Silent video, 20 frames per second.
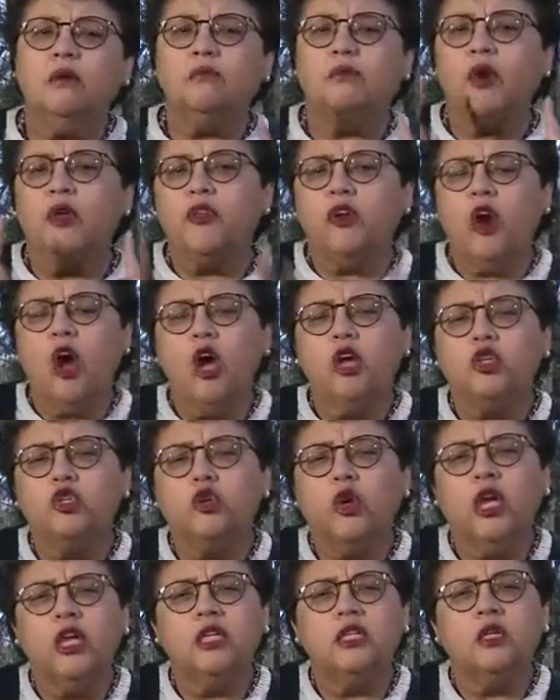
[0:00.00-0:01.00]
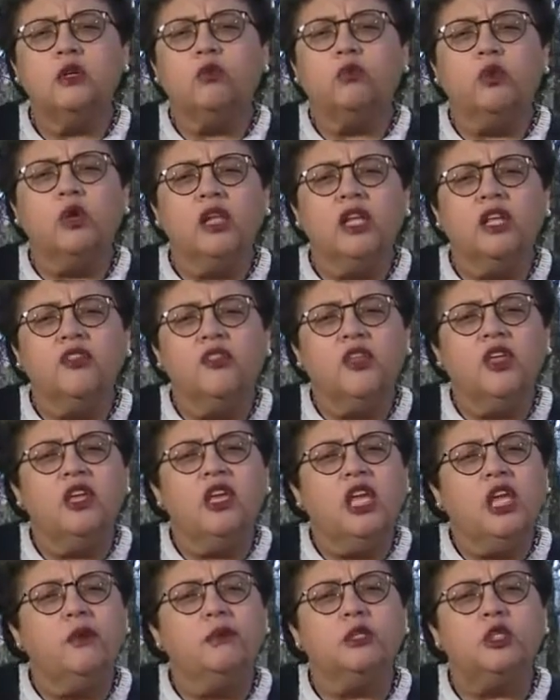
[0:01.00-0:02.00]
Brother Andre didn't really think
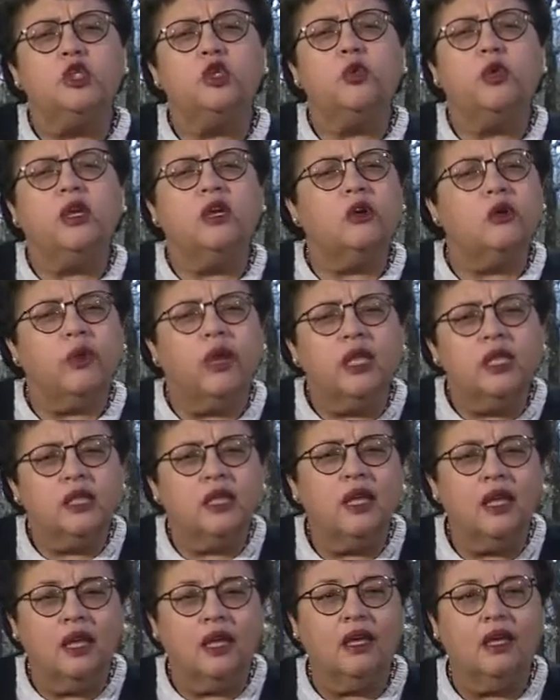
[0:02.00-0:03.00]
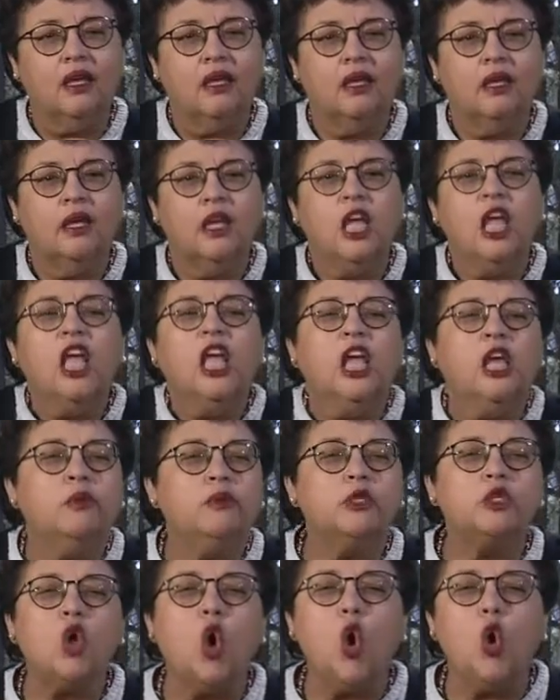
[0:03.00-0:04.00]
he was doing a great thing. He
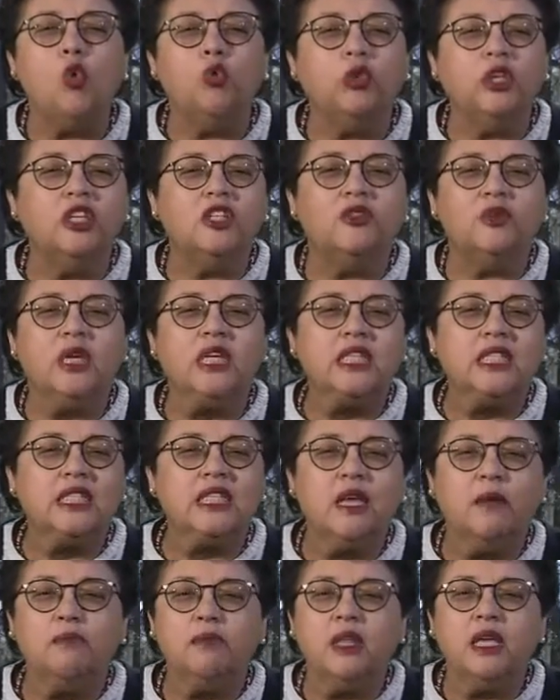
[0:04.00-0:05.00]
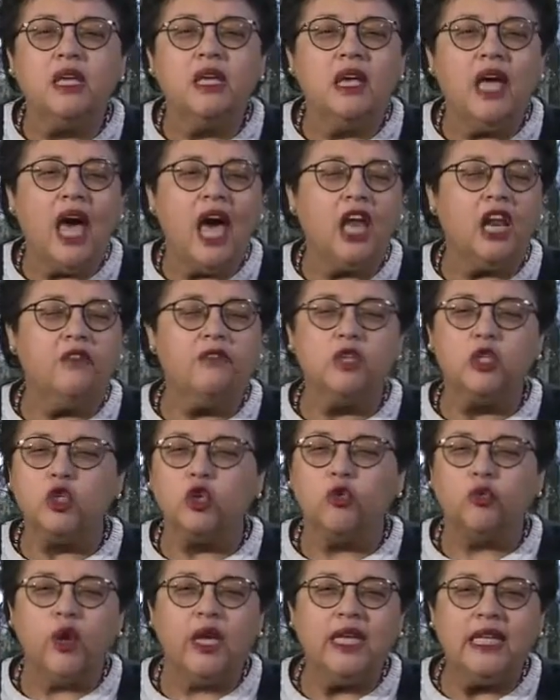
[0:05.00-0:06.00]
was only doing something out of his
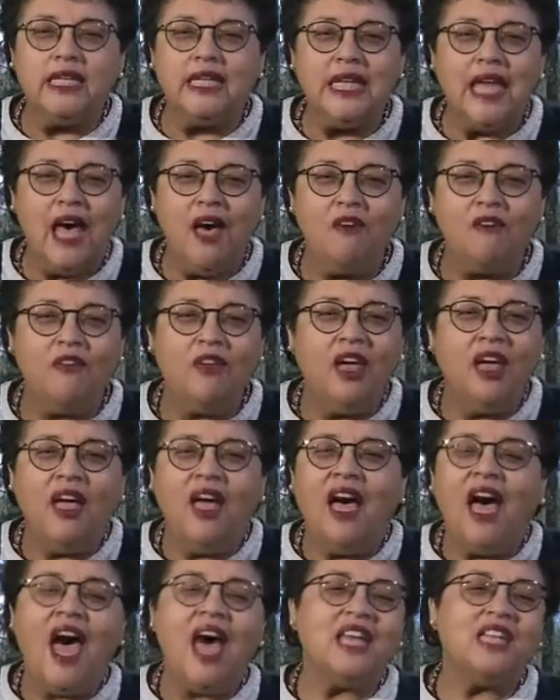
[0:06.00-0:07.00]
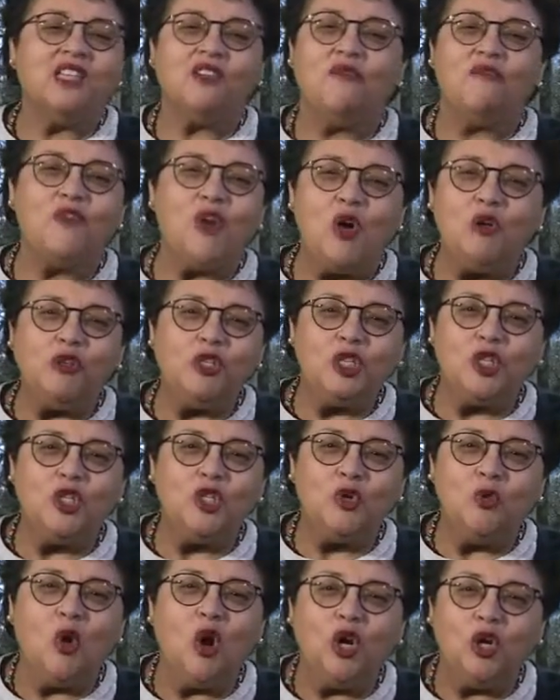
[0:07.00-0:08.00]
great love and devotion
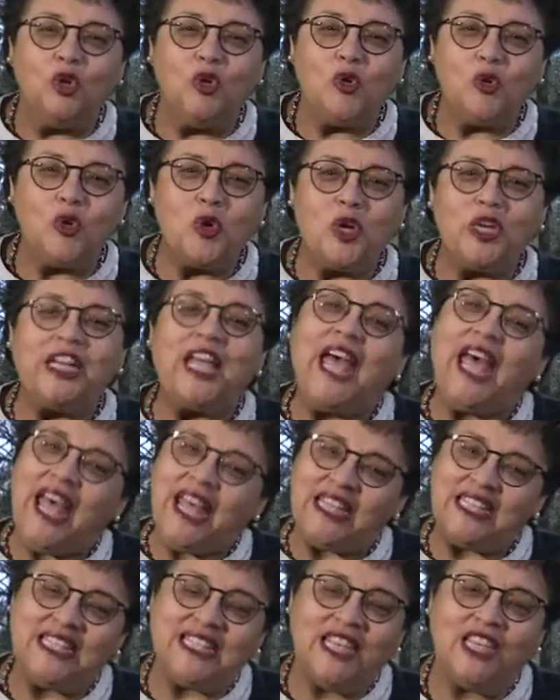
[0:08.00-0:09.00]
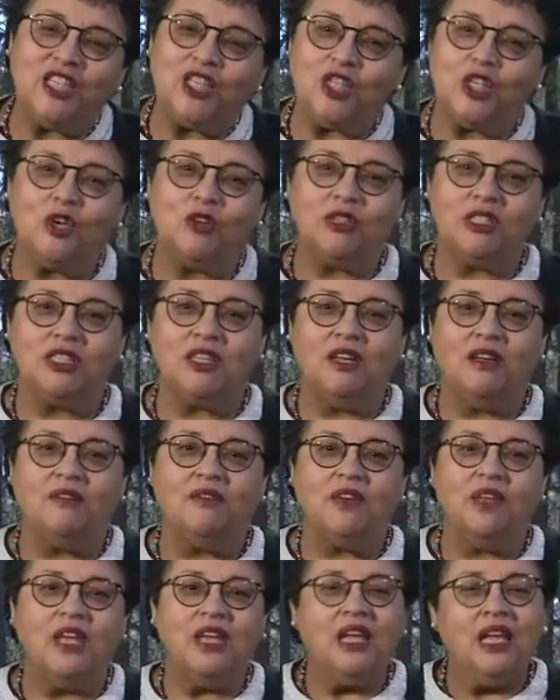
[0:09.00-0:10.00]
to our Lord and Saint
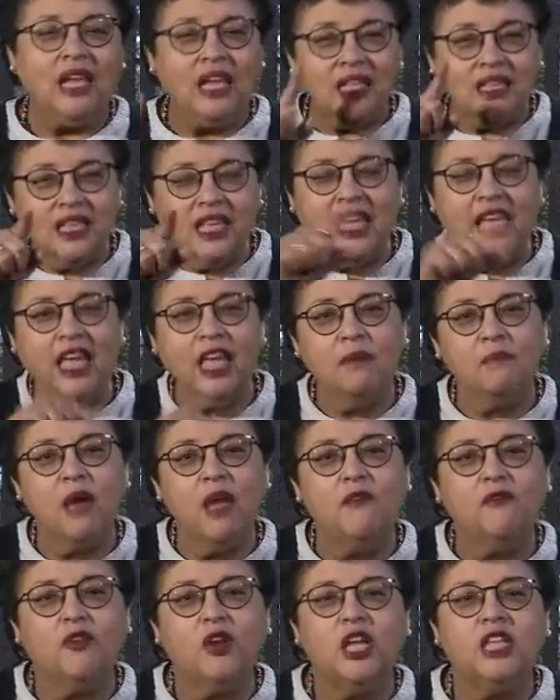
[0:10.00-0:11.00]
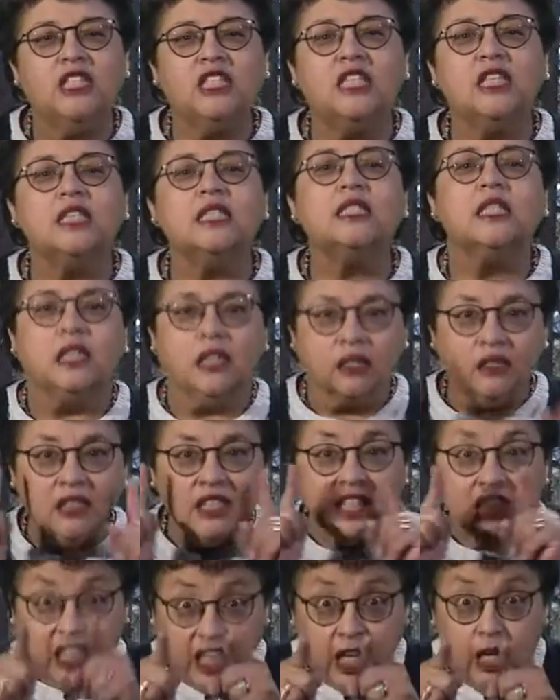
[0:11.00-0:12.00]
Joseph. The key, my friends, is
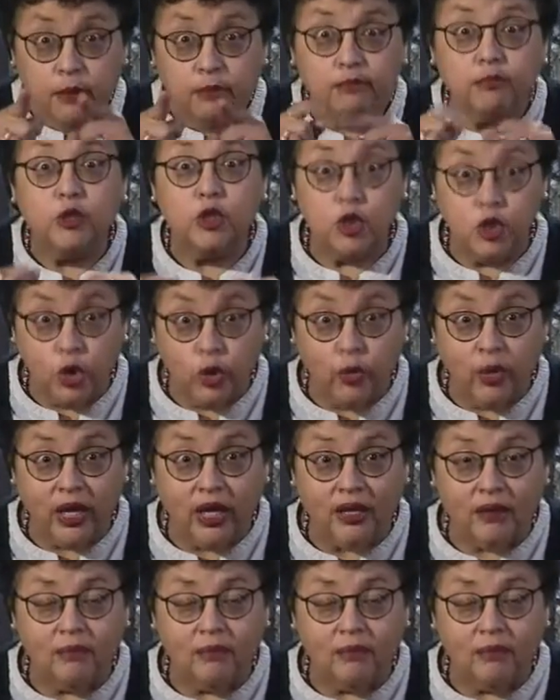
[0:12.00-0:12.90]
keep doing.